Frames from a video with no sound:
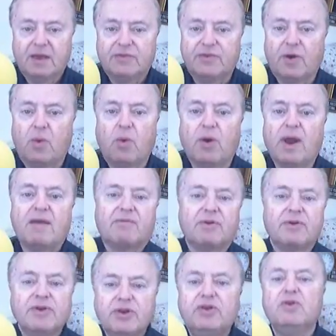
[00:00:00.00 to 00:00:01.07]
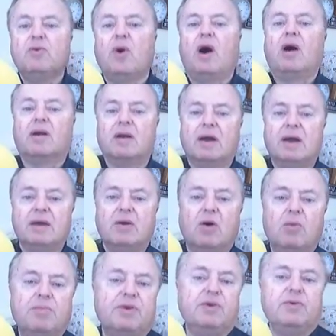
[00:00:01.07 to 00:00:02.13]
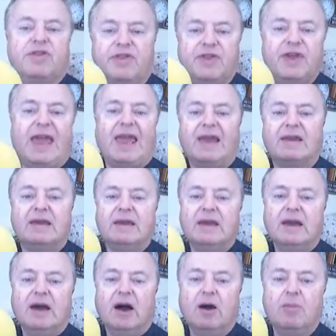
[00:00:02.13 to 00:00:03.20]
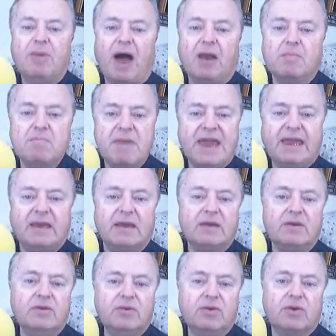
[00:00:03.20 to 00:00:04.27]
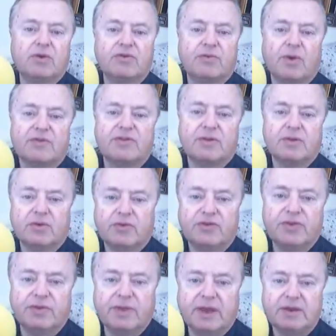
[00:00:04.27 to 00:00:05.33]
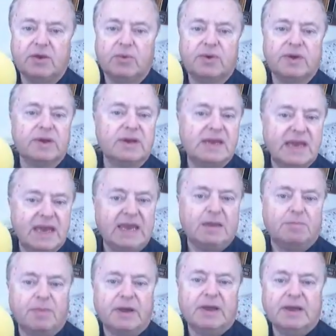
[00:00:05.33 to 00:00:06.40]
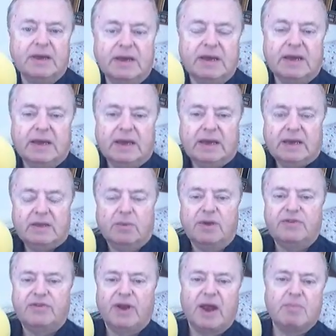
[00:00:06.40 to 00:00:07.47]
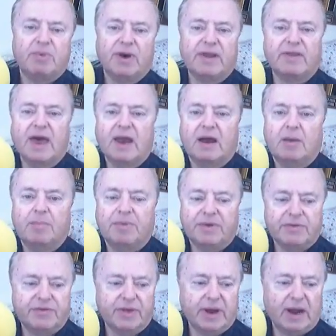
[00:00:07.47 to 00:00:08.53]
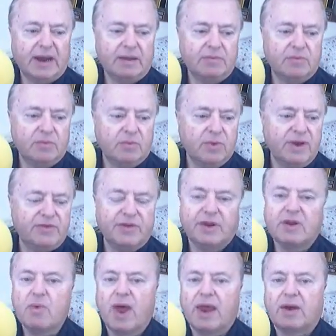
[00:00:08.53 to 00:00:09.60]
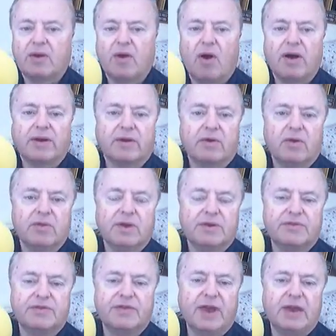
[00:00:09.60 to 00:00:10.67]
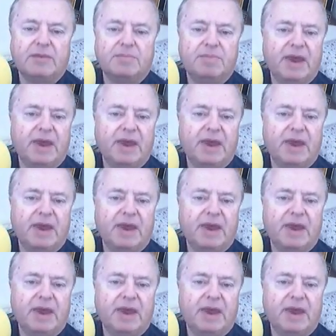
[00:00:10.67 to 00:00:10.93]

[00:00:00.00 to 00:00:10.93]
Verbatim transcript: So, wherever you are, I hope you think about making a New Year's resolution that you can keep. The reason I bring that up is that I recently read an article that said